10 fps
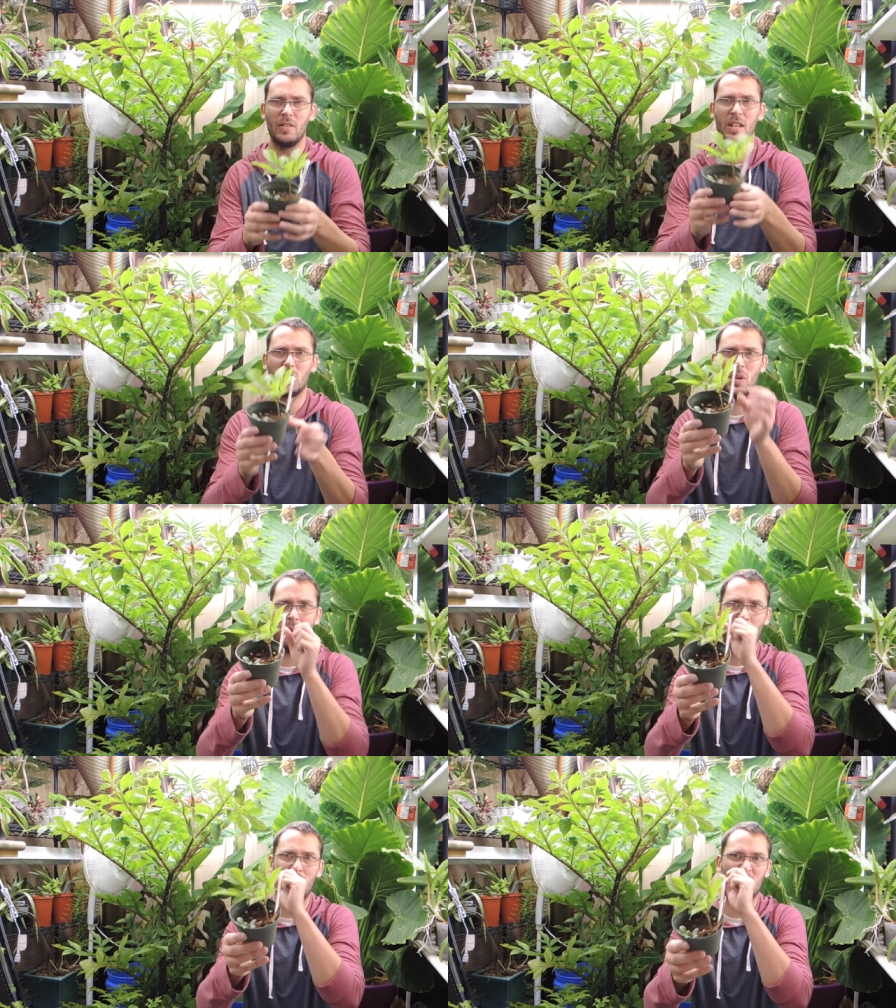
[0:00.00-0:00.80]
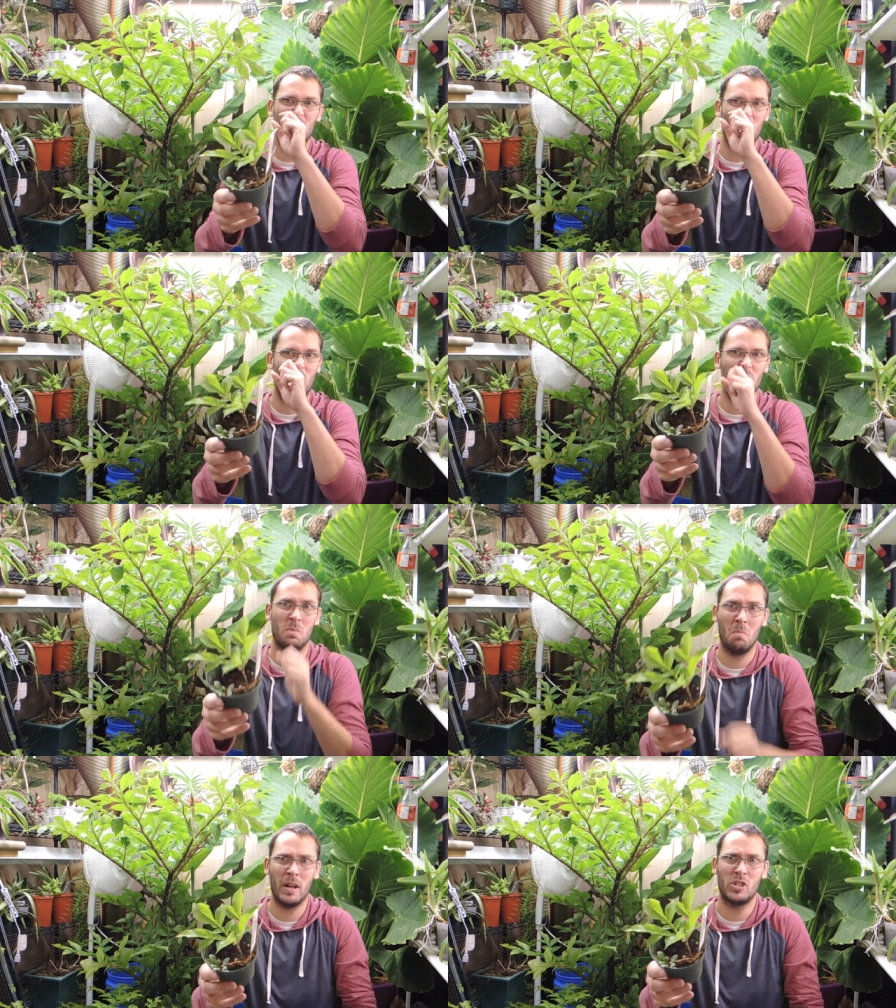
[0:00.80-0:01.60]
This one I want it to store
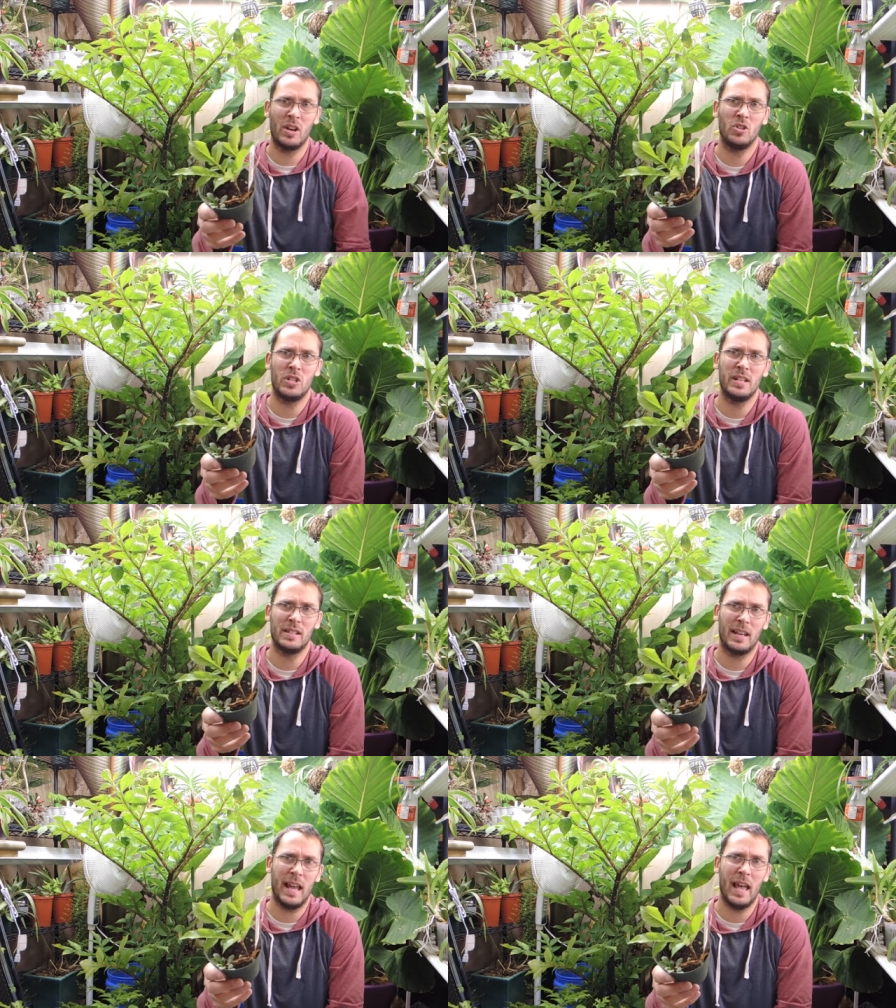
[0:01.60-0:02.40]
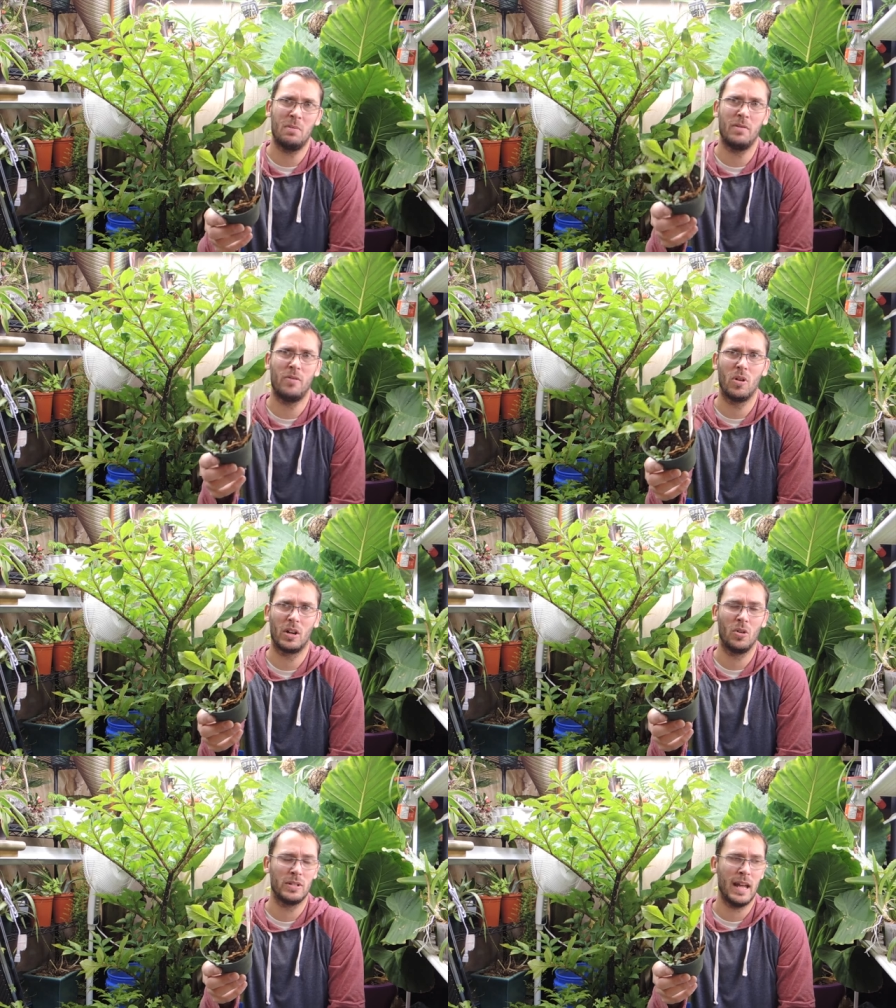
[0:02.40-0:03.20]
as much energy as it can
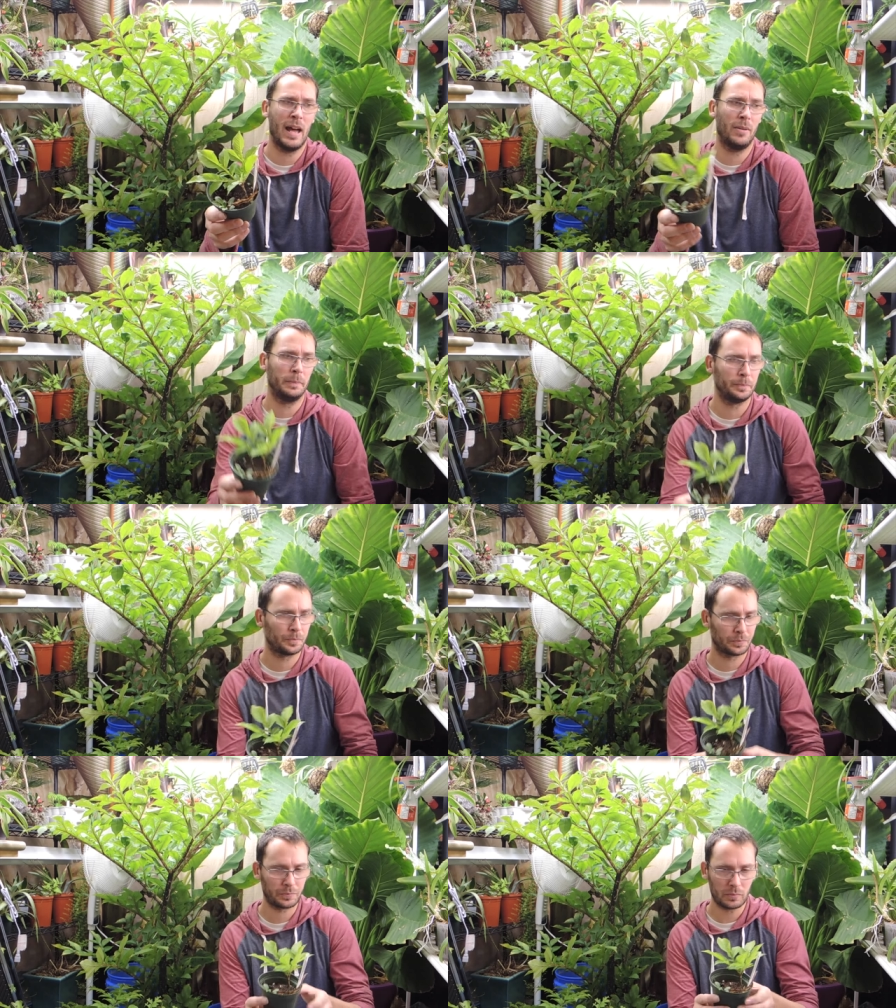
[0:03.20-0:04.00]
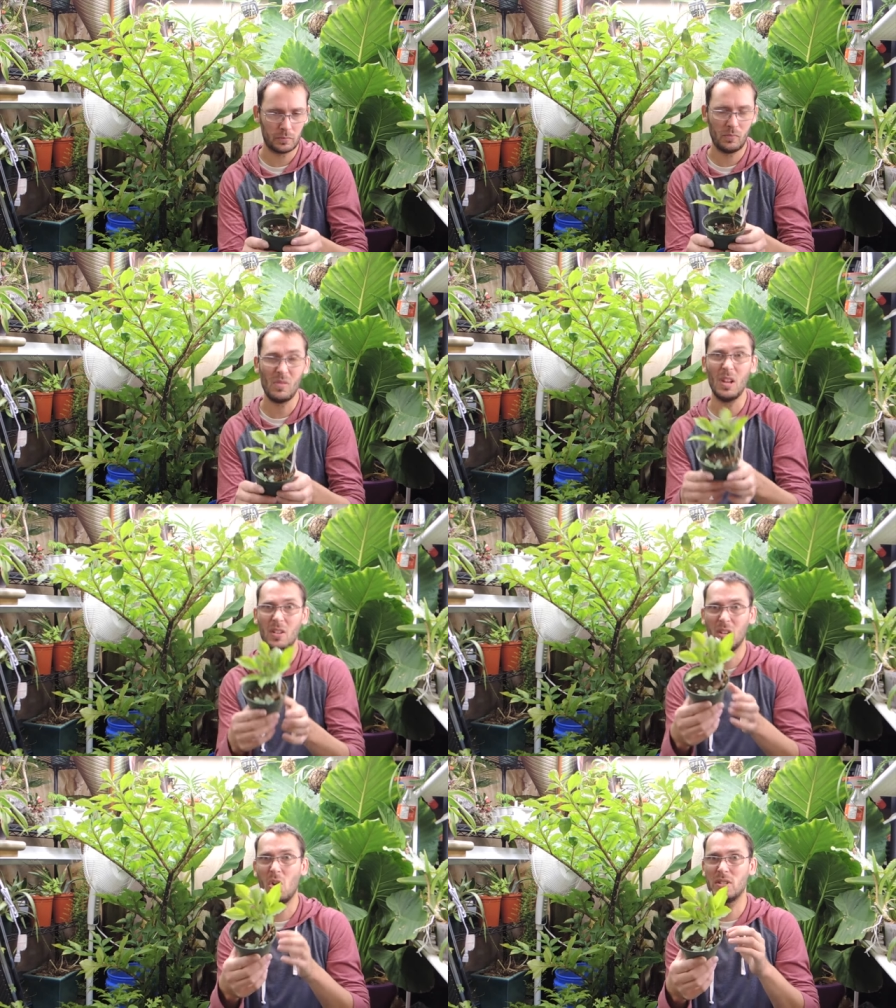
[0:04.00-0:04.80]
before it goes down.
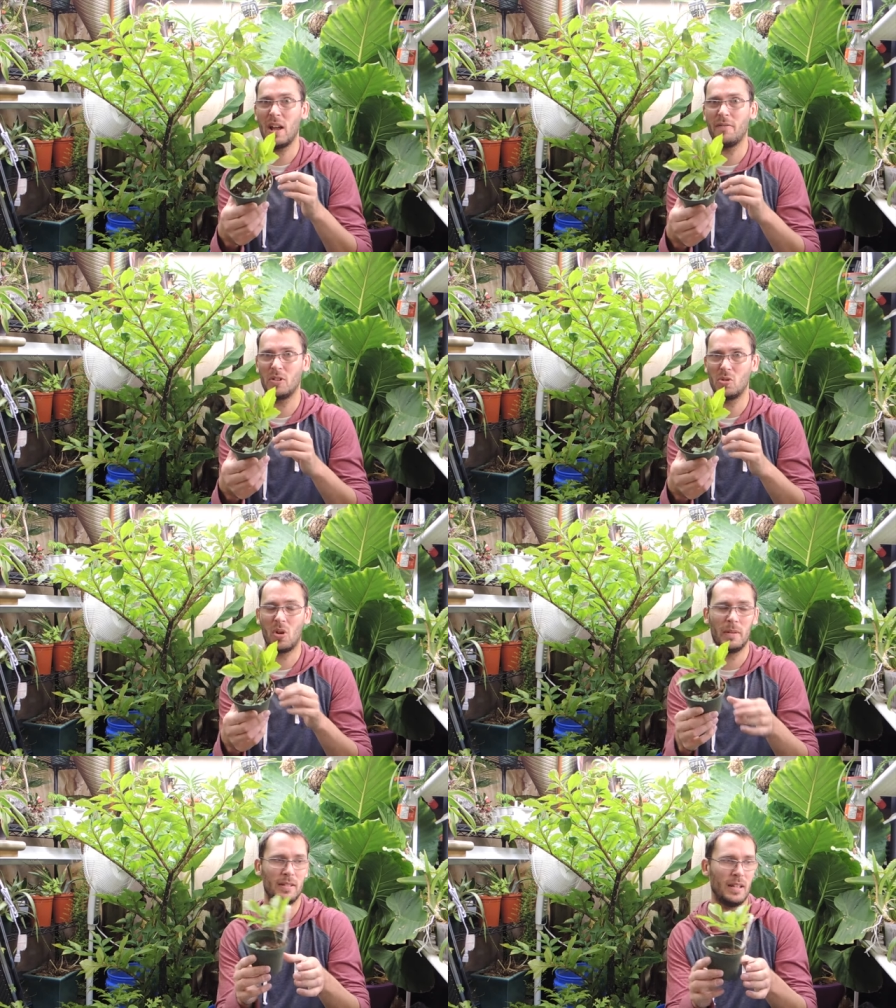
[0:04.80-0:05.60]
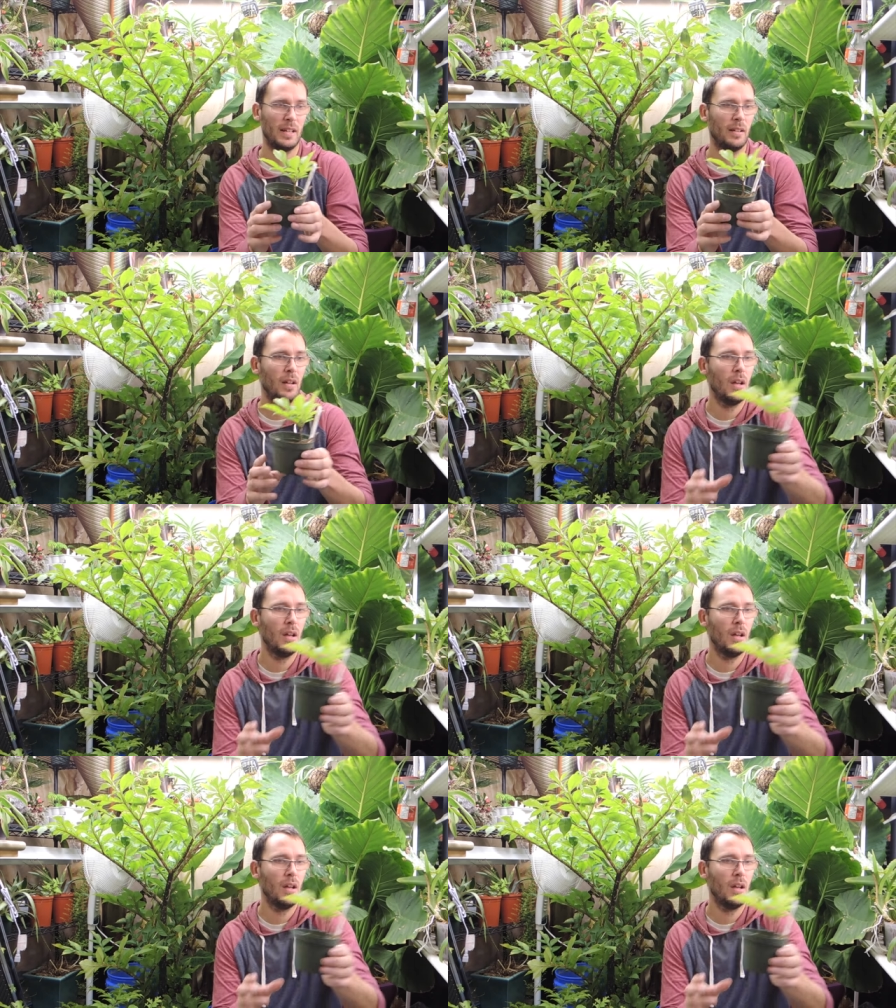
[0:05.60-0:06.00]
Goes down for dormancy.